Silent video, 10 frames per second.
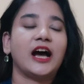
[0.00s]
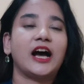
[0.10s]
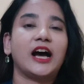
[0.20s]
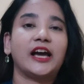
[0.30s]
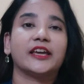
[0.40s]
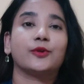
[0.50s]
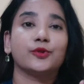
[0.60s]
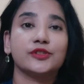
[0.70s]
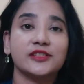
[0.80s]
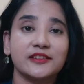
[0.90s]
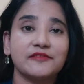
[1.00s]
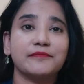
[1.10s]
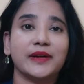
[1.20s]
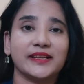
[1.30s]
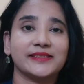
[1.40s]
I could sniff
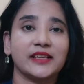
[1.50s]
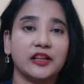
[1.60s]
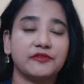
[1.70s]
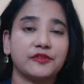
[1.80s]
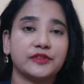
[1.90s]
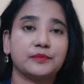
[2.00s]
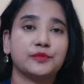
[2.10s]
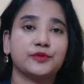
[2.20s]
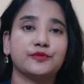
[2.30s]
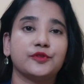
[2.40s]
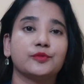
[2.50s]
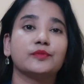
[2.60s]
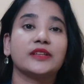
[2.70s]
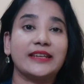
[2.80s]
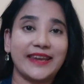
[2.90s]
myself of the
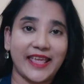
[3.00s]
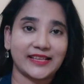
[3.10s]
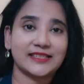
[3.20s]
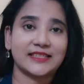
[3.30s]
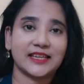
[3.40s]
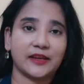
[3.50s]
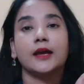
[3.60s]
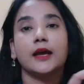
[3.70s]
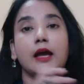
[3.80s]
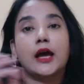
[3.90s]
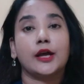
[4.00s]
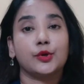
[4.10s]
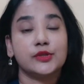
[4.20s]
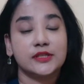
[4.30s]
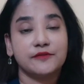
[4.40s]
perfume the next day. I
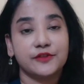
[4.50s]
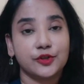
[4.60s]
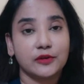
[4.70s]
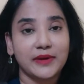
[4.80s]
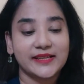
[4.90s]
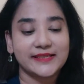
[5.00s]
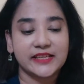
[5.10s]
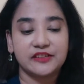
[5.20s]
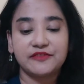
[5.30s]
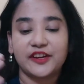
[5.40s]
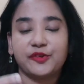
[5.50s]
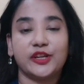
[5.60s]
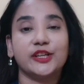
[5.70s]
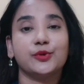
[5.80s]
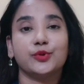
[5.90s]
could sniff it on myself. I
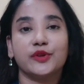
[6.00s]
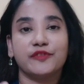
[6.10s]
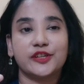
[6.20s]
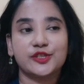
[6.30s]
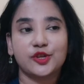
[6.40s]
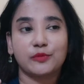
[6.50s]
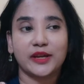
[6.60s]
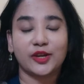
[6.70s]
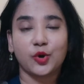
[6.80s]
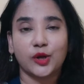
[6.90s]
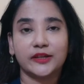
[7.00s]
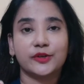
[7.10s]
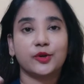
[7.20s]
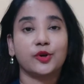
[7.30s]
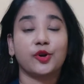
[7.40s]
really don't know if it is on my
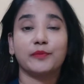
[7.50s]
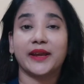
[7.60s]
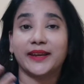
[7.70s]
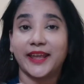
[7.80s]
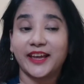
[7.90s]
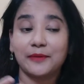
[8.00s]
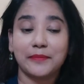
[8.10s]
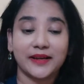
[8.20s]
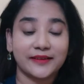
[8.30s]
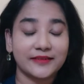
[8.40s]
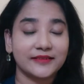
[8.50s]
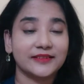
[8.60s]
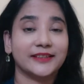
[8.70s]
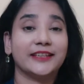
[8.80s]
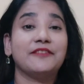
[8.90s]
collar or on my neck, but
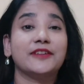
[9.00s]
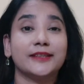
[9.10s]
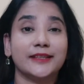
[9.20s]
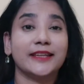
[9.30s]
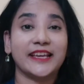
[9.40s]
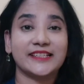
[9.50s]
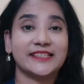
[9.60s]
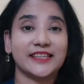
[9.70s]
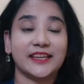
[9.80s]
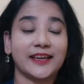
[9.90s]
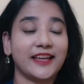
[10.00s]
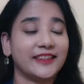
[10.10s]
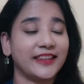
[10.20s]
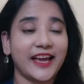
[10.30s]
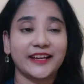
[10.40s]
even the next day,
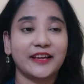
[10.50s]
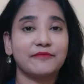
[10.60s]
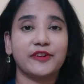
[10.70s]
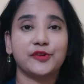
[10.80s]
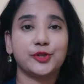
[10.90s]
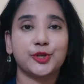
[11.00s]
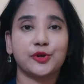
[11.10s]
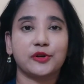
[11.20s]
and that I'm very sure